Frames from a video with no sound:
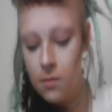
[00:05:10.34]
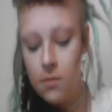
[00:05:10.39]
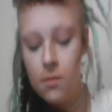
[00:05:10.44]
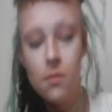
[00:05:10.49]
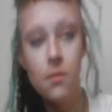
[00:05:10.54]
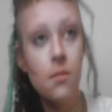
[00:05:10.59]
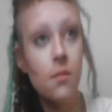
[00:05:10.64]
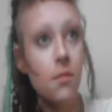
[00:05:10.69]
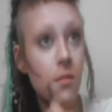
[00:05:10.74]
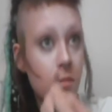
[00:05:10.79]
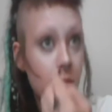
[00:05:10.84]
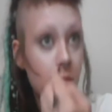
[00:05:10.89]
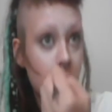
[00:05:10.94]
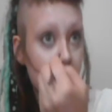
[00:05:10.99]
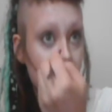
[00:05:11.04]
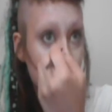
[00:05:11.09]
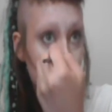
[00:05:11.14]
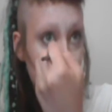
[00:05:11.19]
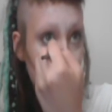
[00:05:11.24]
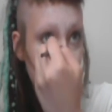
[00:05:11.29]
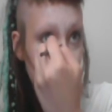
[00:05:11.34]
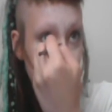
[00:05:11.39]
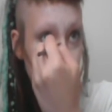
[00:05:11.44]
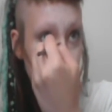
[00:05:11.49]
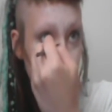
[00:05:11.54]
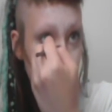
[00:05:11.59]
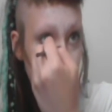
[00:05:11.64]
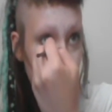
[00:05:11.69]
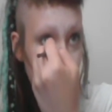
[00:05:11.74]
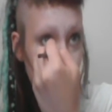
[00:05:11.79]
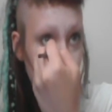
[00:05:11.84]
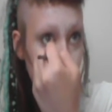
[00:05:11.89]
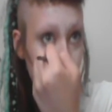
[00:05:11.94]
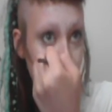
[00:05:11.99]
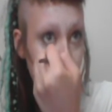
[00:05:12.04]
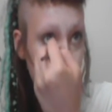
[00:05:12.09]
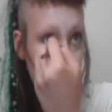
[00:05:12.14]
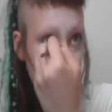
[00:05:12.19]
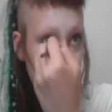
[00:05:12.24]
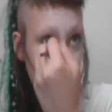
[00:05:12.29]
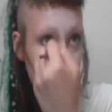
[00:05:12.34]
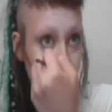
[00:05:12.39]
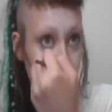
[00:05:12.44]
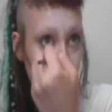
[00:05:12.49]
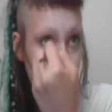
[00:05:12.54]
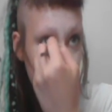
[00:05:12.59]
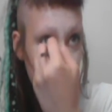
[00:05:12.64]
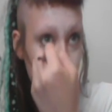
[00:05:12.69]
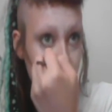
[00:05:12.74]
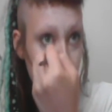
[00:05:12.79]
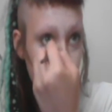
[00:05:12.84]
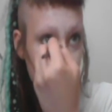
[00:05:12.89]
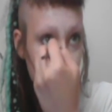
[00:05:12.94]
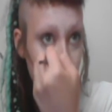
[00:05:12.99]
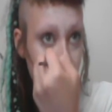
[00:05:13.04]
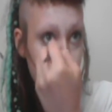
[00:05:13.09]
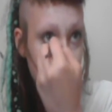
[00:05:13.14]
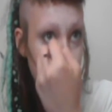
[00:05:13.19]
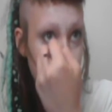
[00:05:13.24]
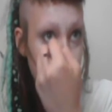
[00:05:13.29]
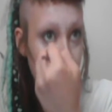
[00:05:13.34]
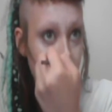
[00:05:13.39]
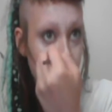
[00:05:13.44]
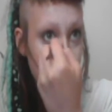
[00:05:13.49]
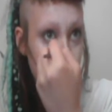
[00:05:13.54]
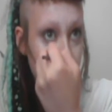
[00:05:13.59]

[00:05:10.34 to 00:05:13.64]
cream and apply it on the sides of my nose,